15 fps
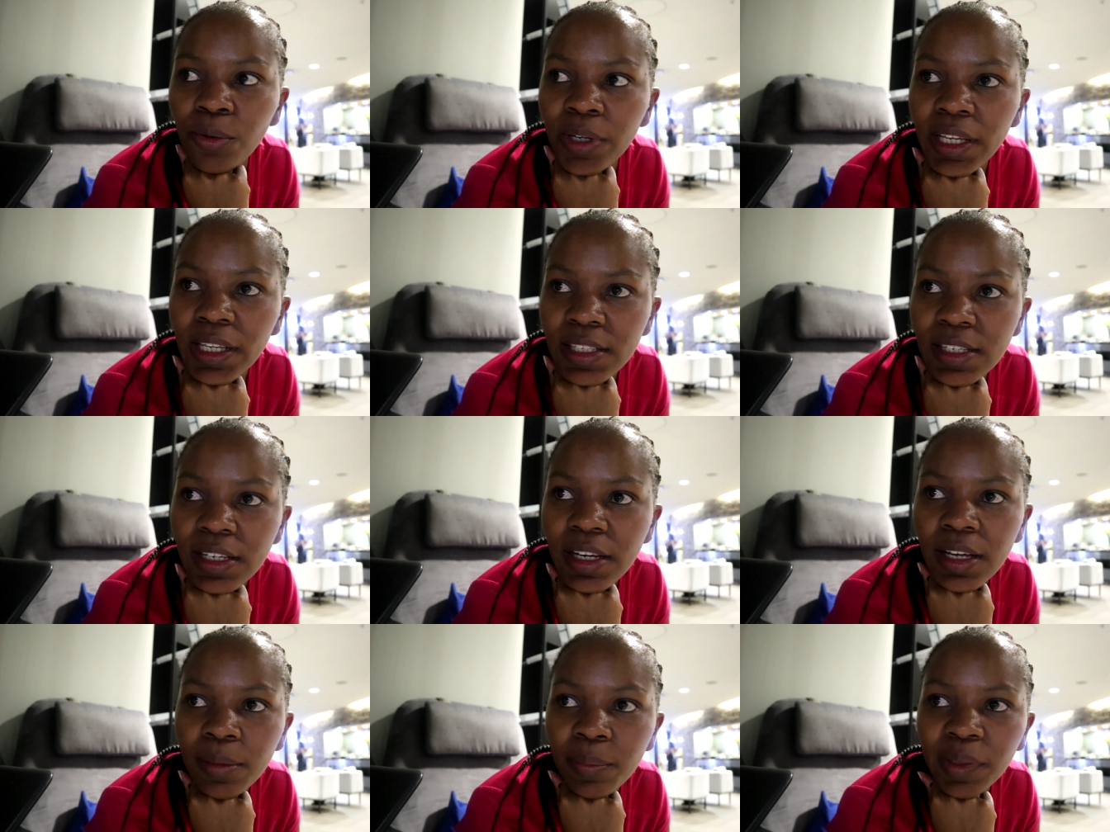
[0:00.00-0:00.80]
or
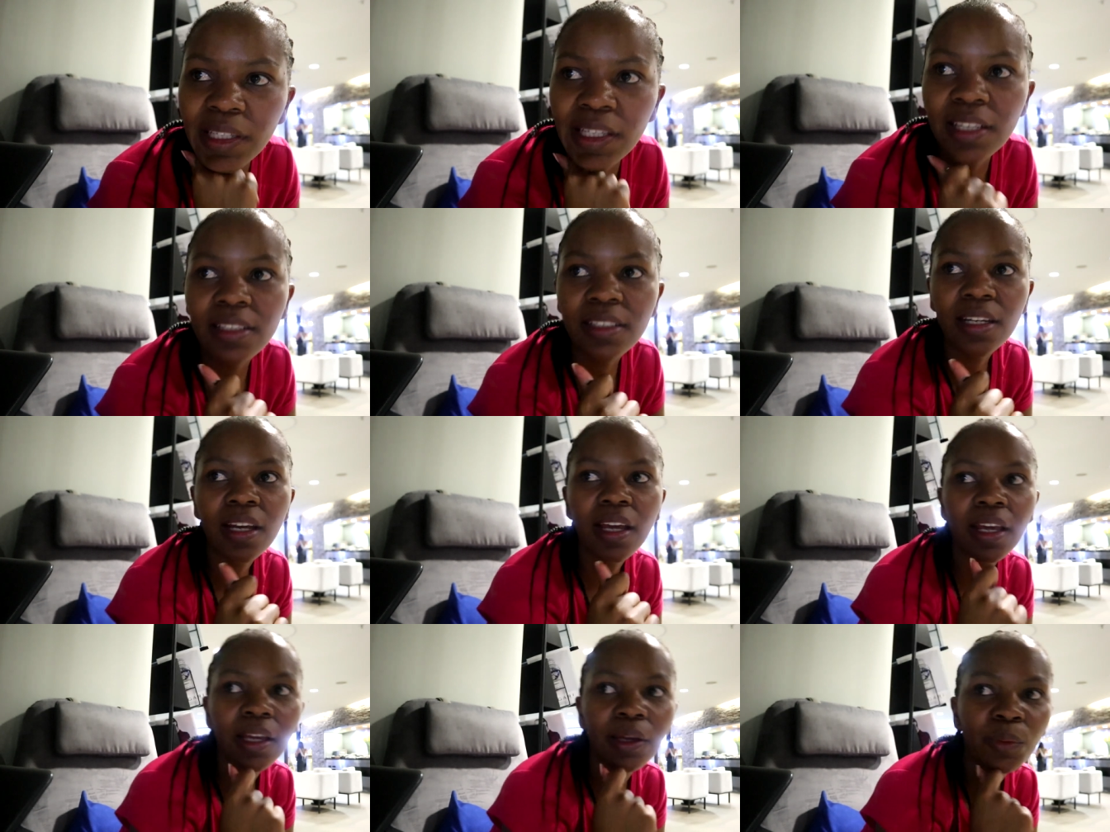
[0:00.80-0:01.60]
yesterday, but
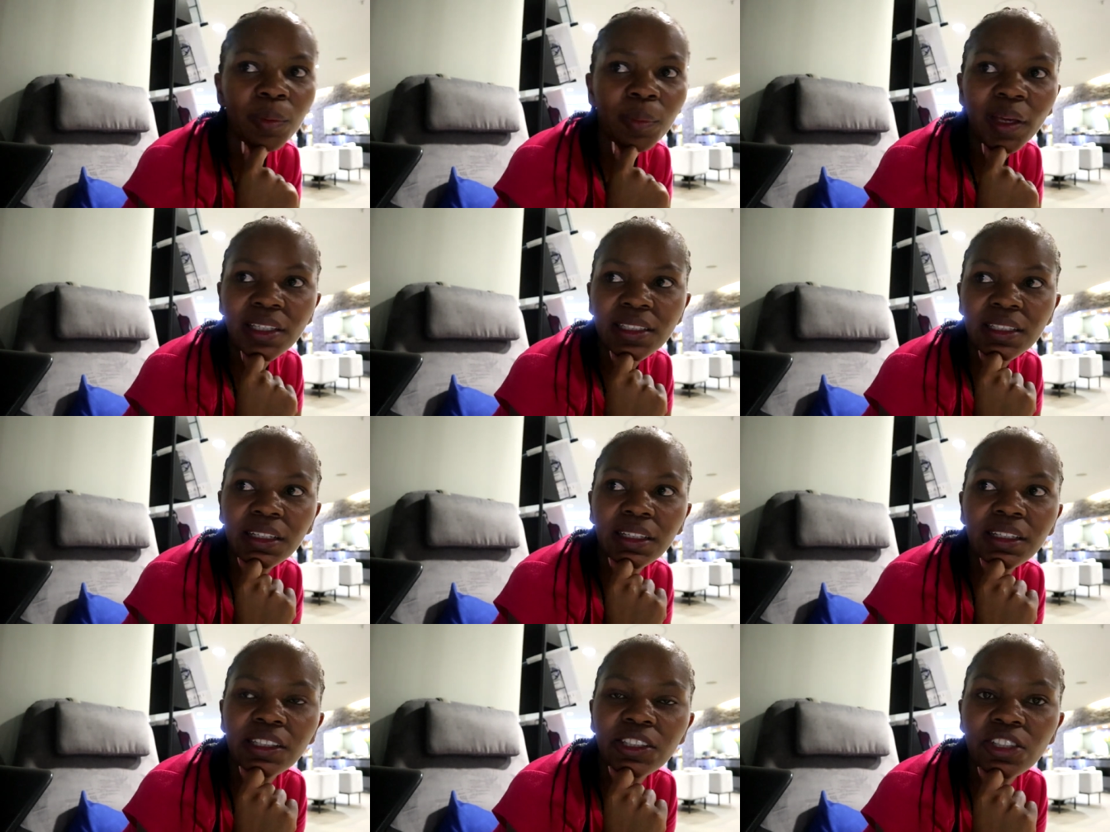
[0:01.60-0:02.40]
yesterday we
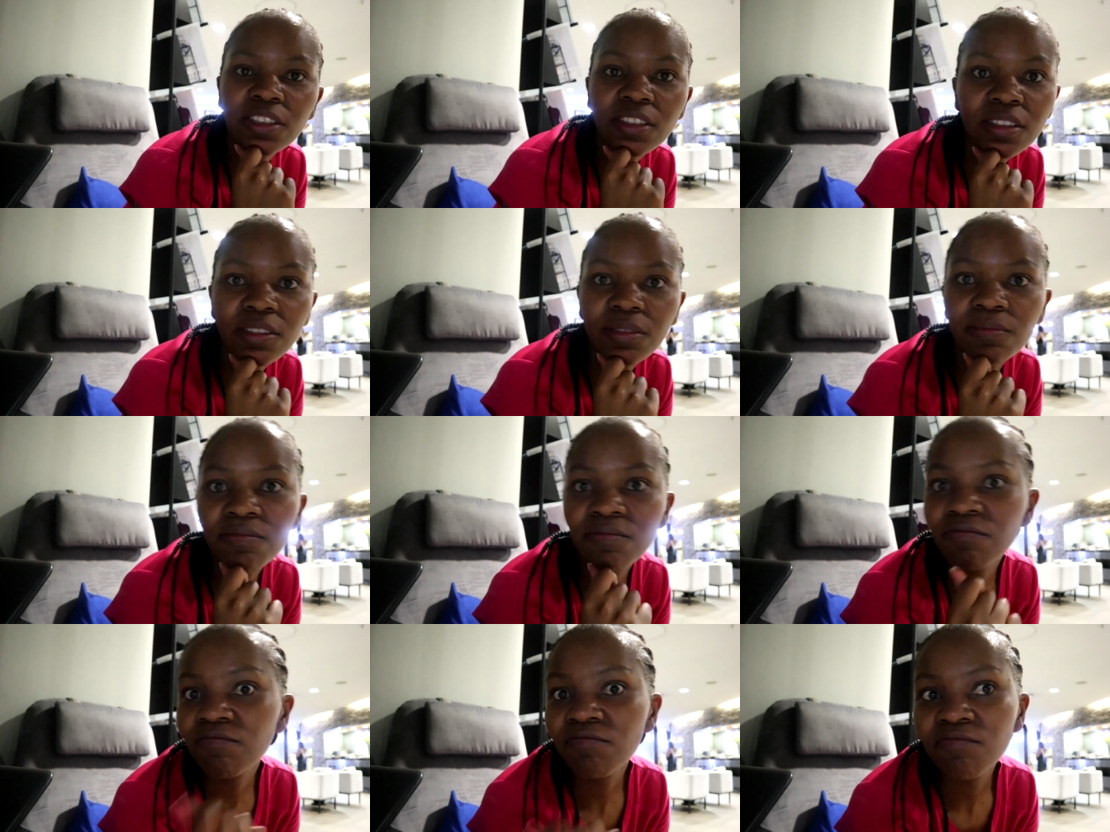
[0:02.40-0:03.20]
basically just
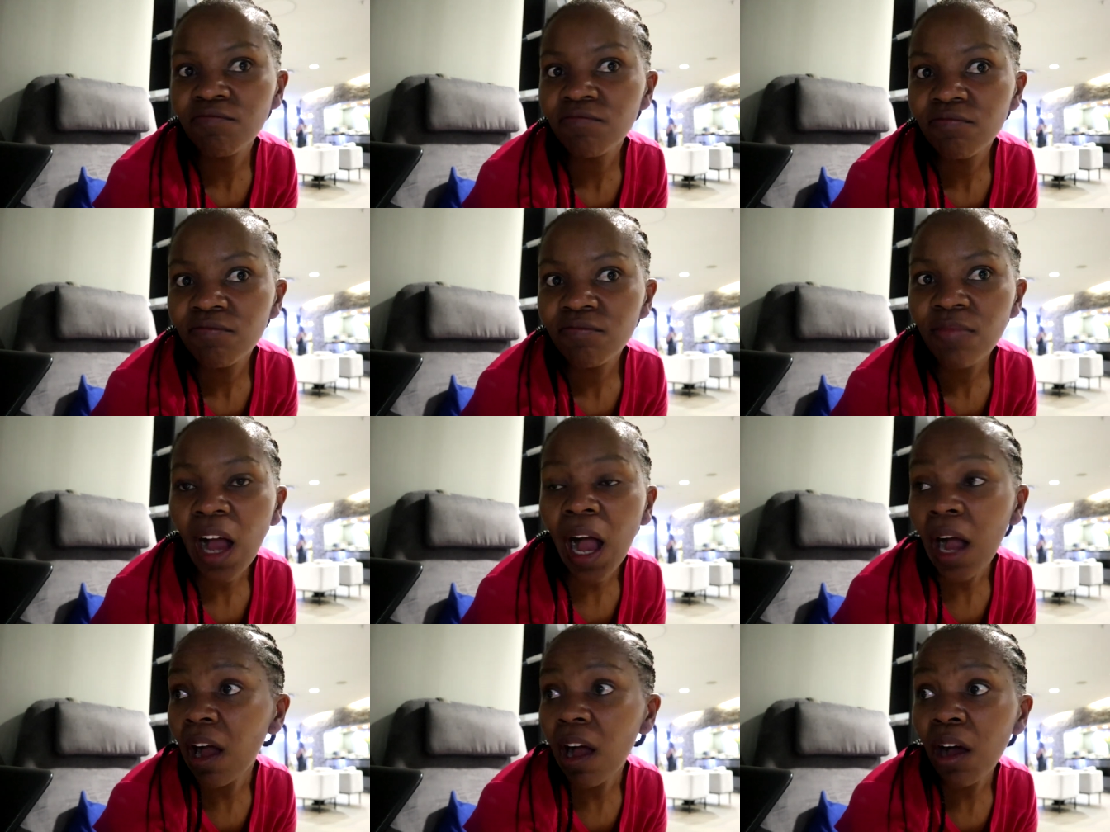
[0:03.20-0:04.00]

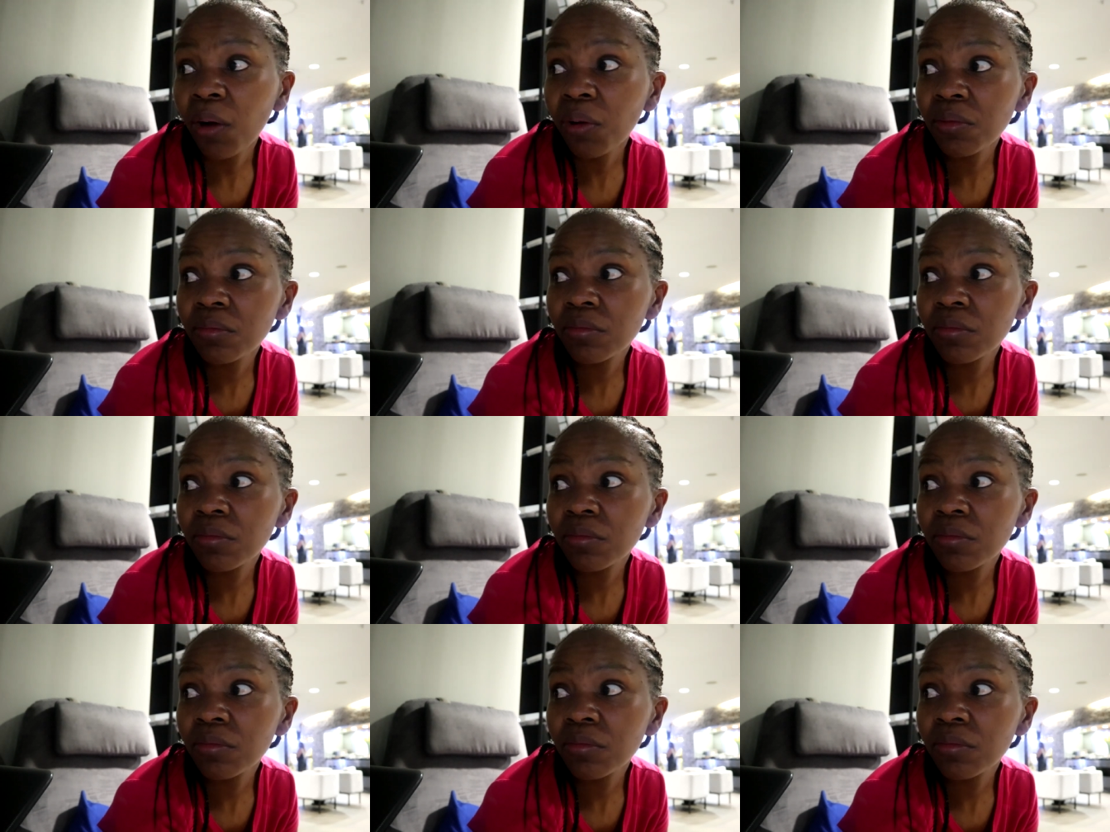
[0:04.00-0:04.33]
hung out.